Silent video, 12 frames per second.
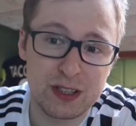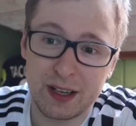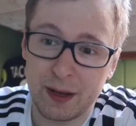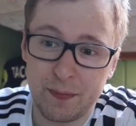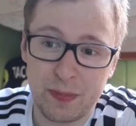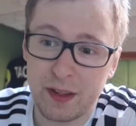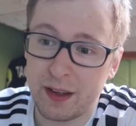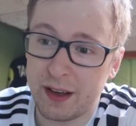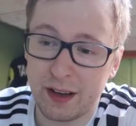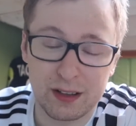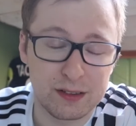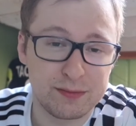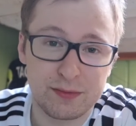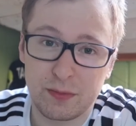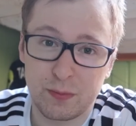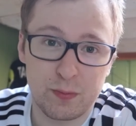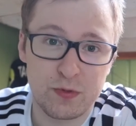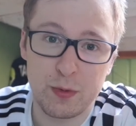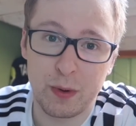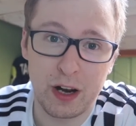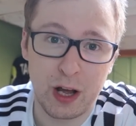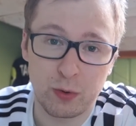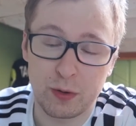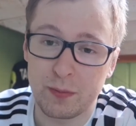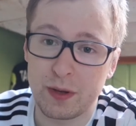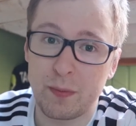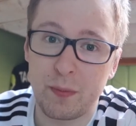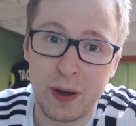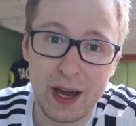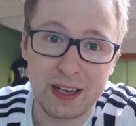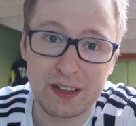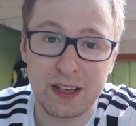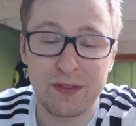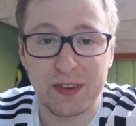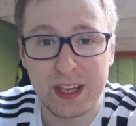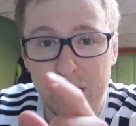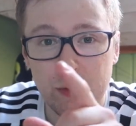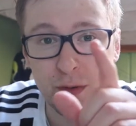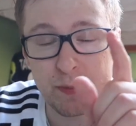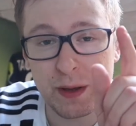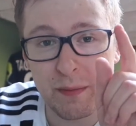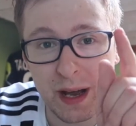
Dybala will be packed. If he will be